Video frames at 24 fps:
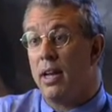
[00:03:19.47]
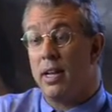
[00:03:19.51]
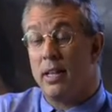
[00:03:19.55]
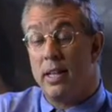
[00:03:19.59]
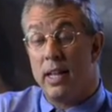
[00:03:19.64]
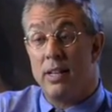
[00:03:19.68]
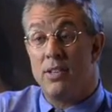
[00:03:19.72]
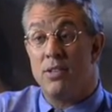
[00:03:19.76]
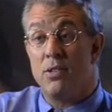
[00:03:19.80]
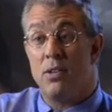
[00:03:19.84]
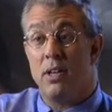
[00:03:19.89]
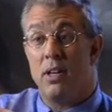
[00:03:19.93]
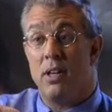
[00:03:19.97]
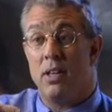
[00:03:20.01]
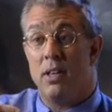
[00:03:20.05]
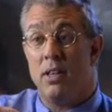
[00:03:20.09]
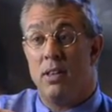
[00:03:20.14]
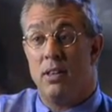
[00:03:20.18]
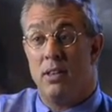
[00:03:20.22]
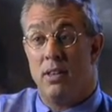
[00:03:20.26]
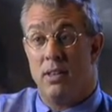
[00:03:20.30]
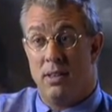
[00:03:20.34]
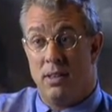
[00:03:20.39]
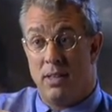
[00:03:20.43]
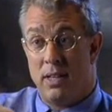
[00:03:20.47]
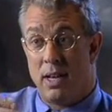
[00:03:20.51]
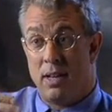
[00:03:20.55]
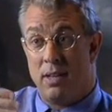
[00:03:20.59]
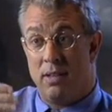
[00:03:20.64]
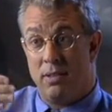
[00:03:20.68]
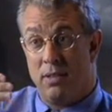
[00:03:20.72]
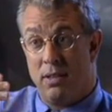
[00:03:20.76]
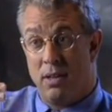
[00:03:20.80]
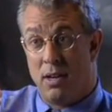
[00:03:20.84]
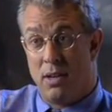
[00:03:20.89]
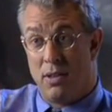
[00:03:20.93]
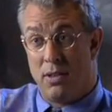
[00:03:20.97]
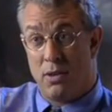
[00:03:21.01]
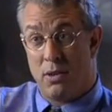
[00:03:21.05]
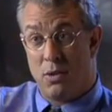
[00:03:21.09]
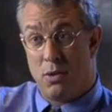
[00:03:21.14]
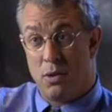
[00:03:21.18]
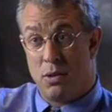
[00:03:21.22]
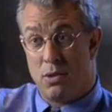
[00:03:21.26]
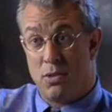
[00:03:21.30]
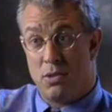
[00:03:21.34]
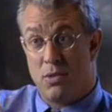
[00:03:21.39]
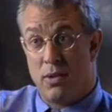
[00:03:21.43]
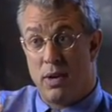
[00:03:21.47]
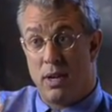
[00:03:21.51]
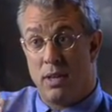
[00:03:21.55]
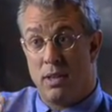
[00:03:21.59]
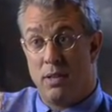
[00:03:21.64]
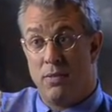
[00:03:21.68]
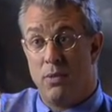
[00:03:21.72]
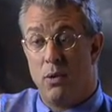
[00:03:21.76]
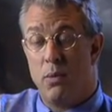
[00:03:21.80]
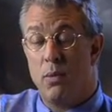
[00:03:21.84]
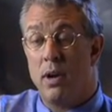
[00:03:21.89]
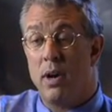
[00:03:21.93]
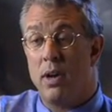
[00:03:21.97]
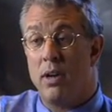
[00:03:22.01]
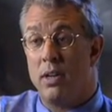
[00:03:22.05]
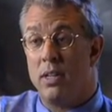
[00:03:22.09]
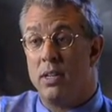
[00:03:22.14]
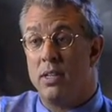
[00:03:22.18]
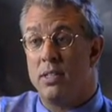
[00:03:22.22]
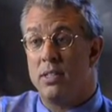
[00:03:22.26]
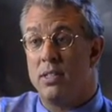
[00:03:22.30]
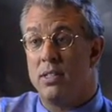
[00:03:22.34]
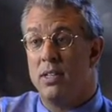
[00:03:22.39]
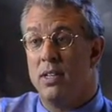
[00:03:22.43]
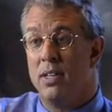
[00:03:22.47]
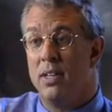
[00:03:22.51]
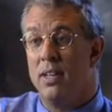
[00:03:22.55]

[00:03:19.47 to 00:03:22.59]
And that's that other core strength of awareness.